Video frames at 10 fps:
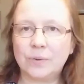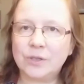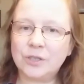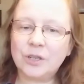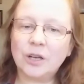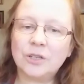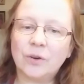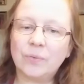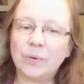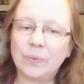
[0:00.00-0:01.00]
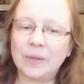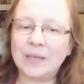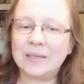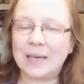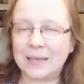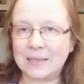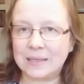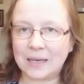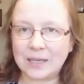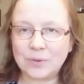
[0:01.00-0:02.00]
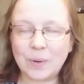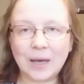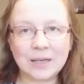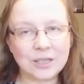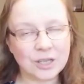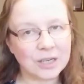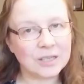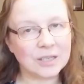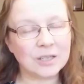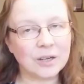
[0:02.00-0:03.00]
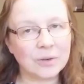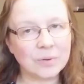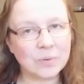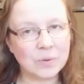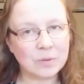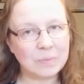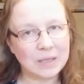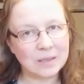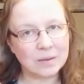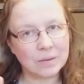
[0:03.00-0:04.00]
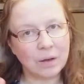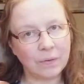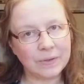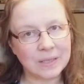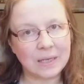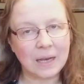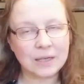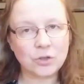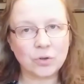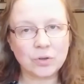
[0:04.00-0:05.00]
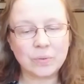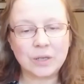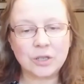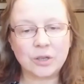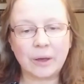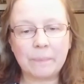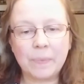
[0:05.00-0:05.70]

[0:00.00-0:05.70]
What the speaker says: To start off with this exercise, we had adjacent notes, which means obviously next door to each other.